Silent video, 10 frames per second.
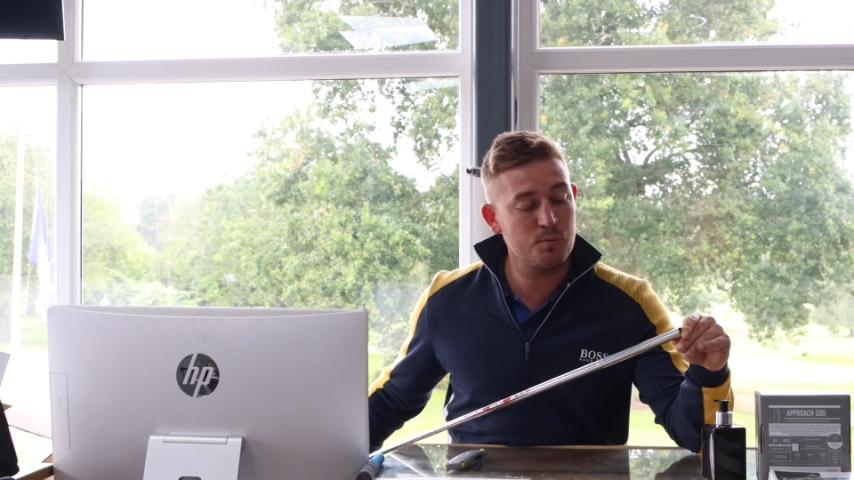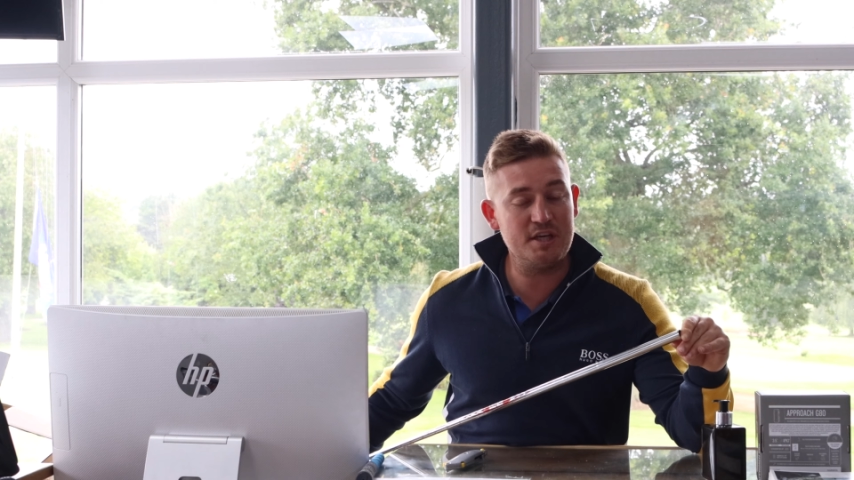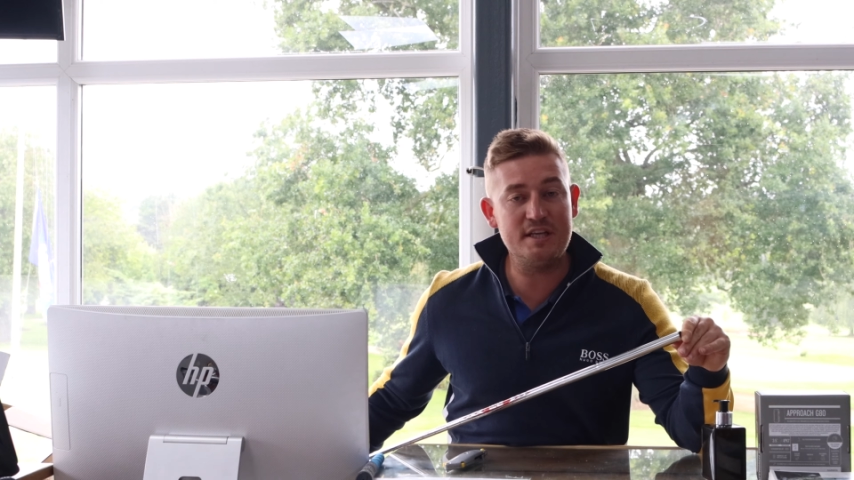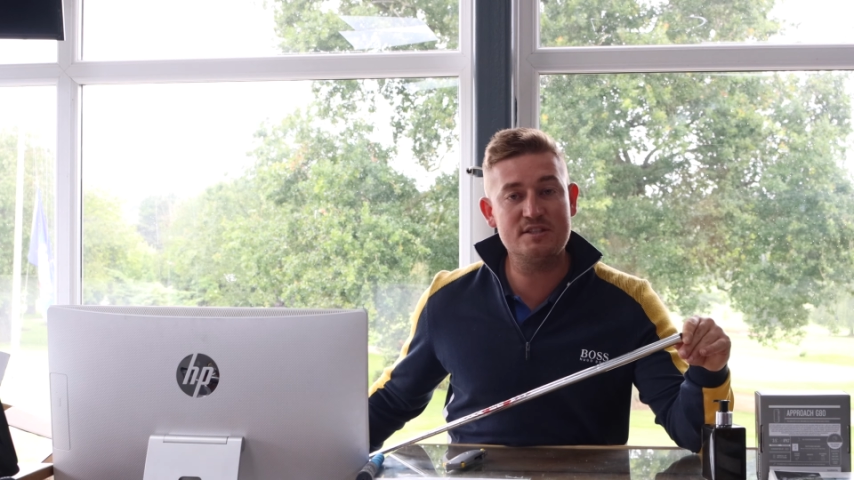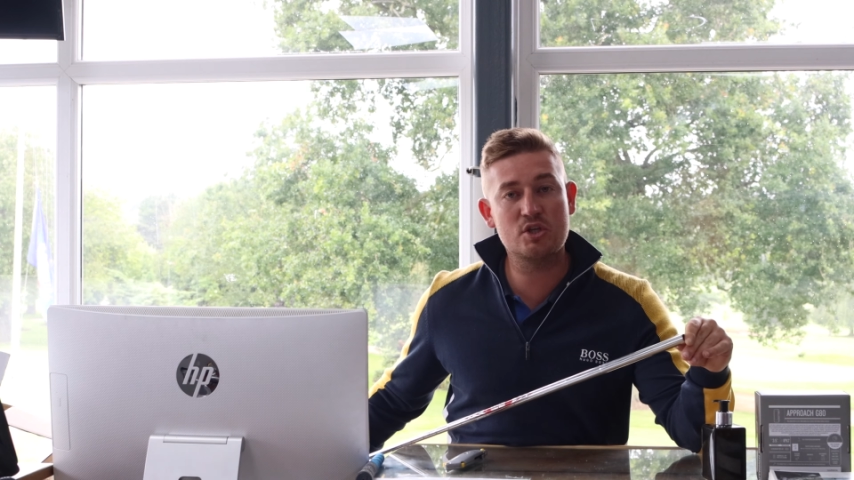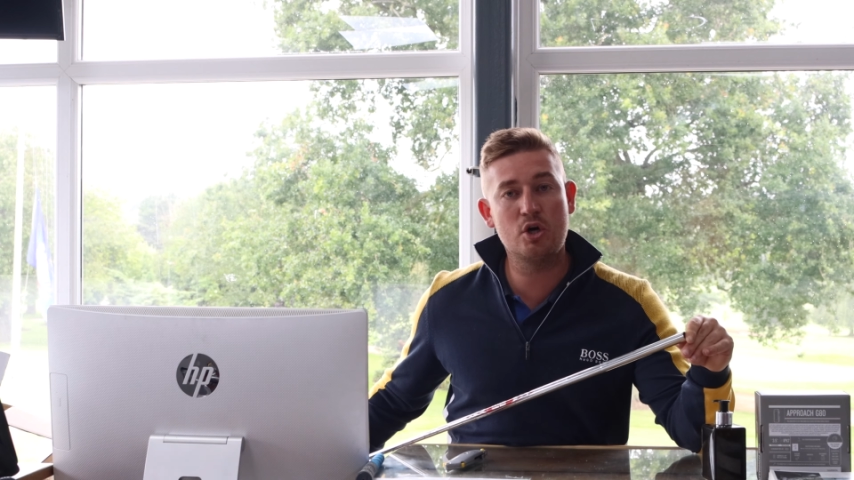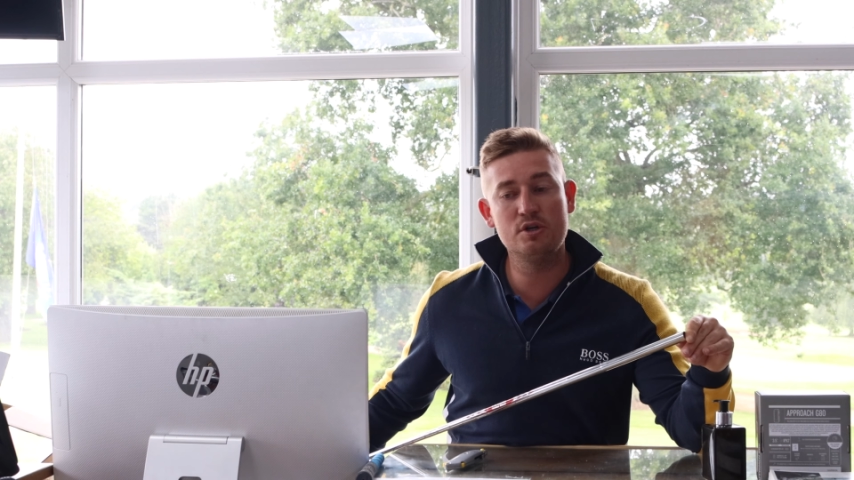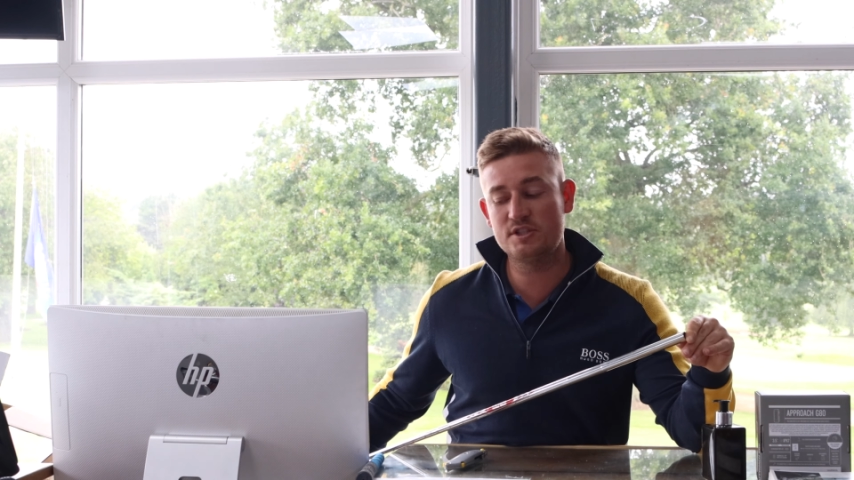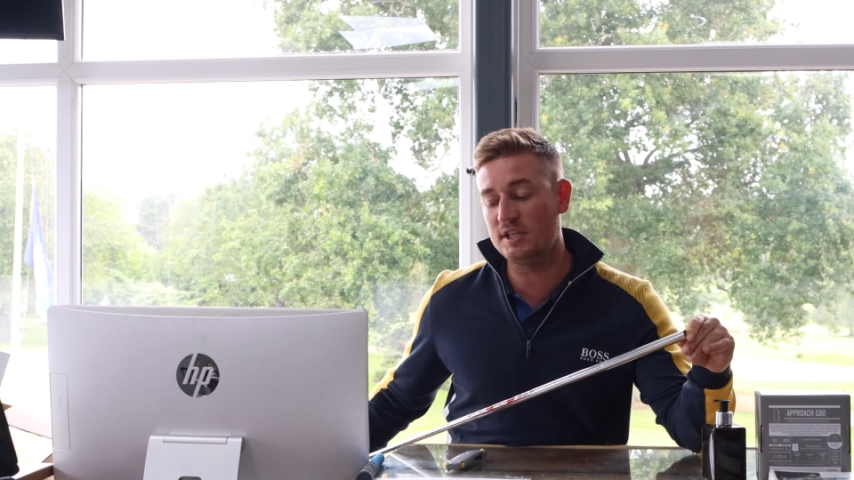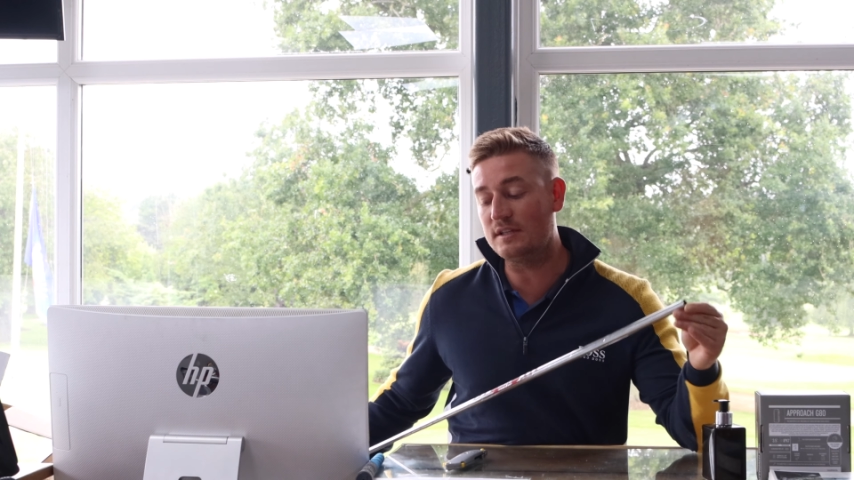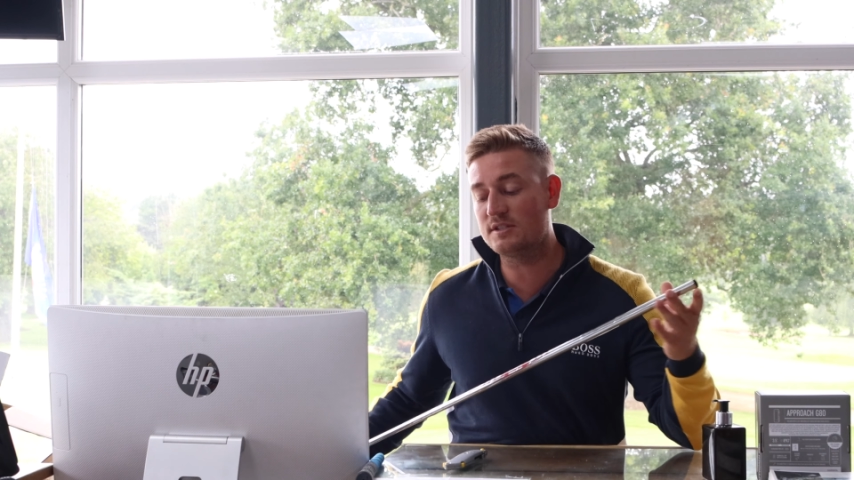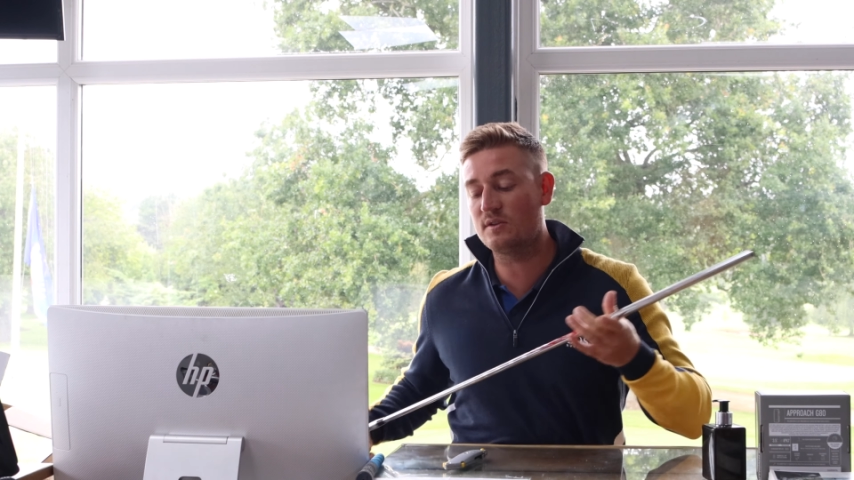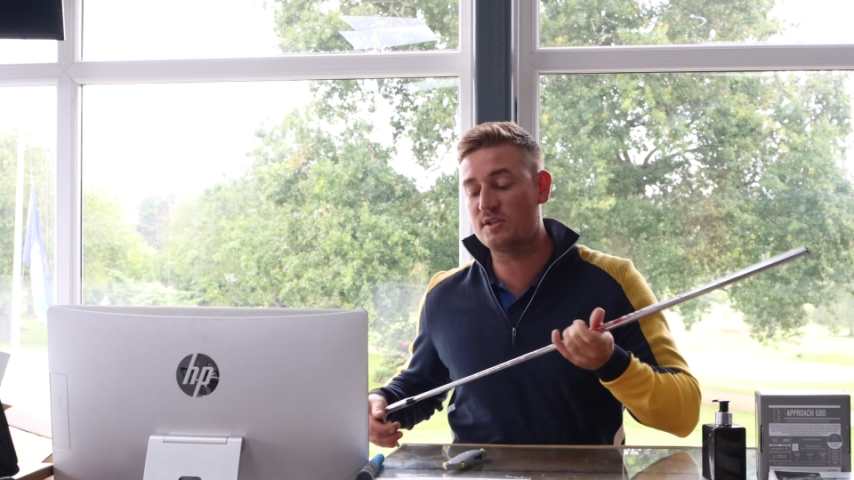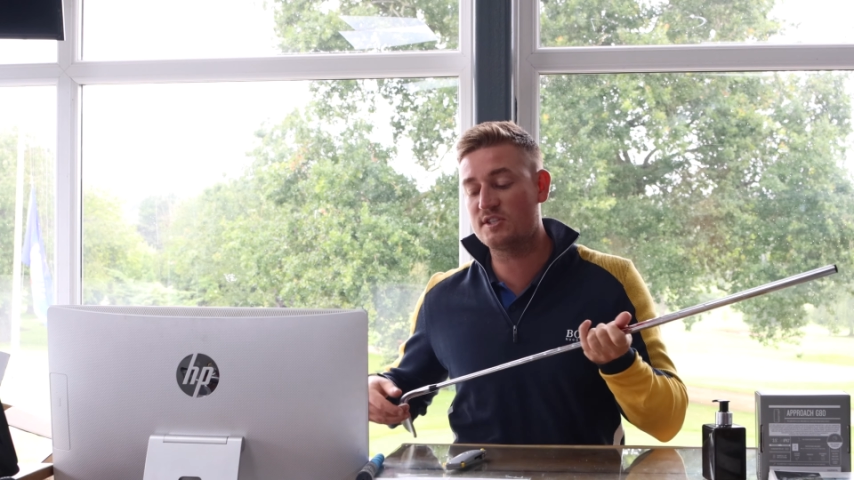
we need to cut it to the